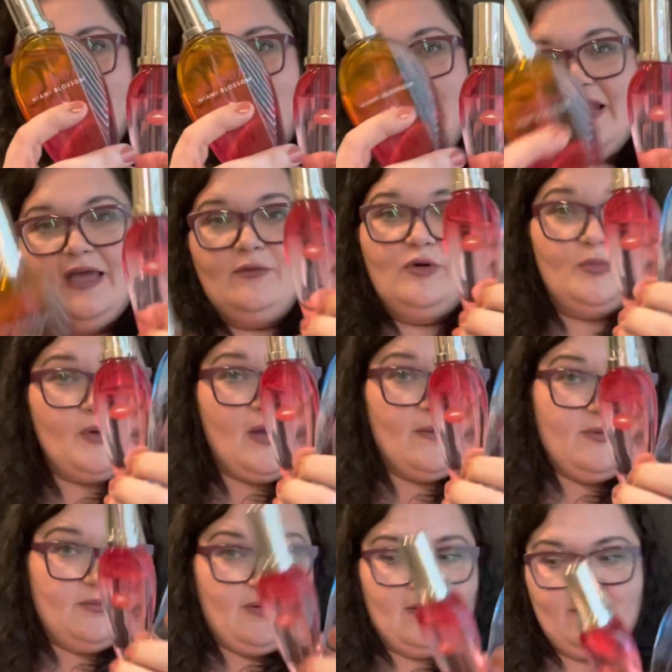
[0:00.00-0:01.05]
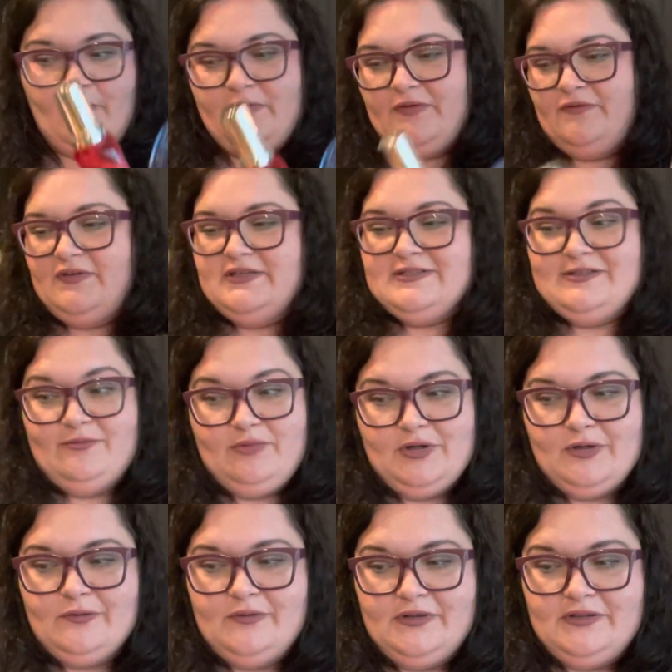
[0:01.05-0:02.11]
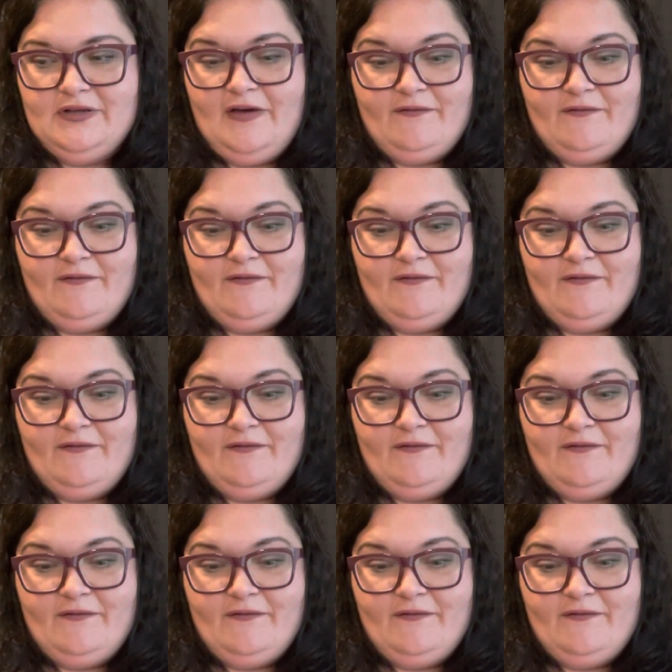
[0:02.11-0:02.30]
And I will probably buy both of these and a bigger one